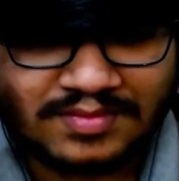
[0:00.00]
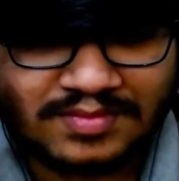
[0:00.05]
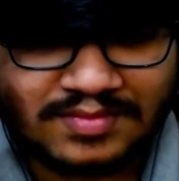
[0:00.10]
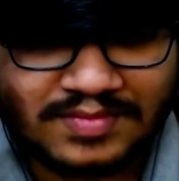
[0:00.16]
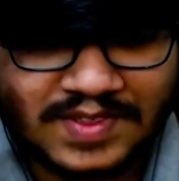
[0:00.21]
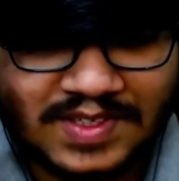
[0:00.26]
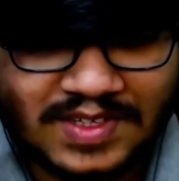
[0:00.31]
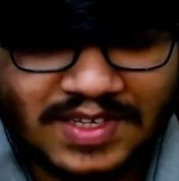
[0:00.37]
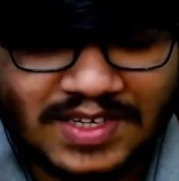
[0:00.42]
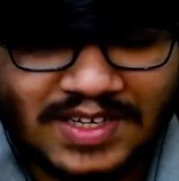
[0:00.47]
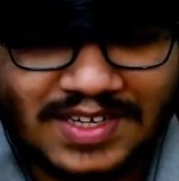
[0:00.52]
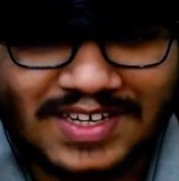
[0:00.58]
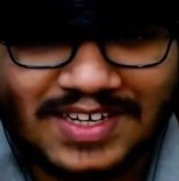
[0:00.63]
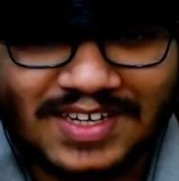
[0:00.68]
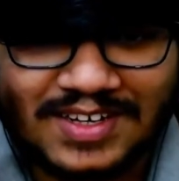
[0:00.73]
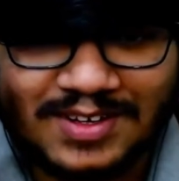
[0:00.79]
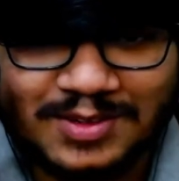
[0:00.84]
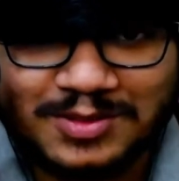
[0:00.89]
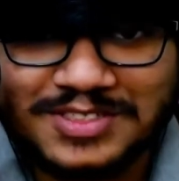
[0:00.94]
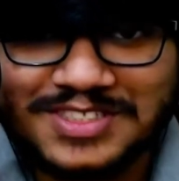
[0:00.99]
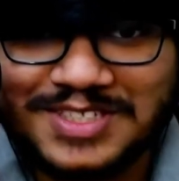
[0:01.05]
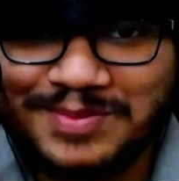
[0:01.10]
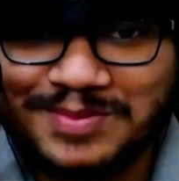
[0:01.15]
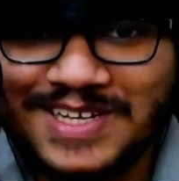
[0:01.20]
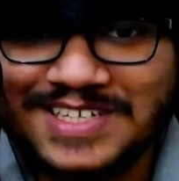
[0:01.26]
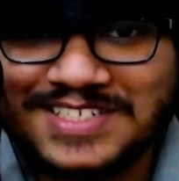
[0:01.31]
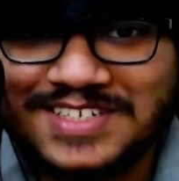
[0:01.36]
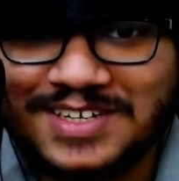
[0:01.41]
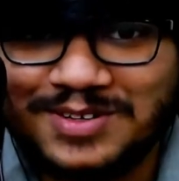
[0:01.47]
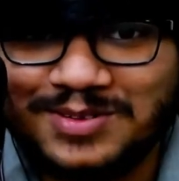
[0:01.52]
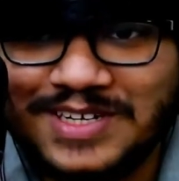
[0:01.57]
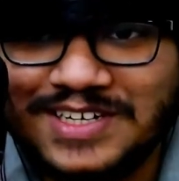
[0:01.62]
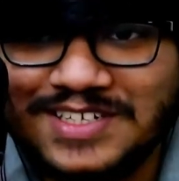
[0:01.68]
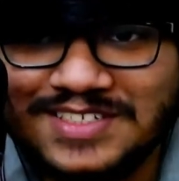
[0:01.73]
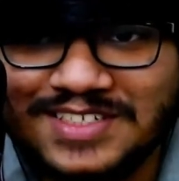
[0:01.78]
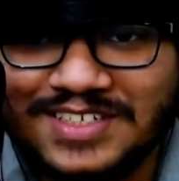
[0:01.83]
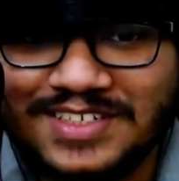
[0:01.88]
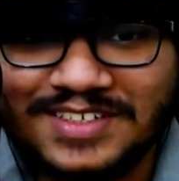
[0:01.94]
Yeah, who's the master? Where
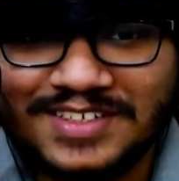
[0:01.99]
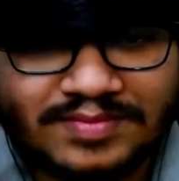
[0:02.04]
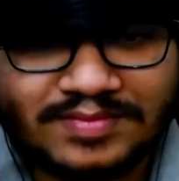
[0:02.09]
is he?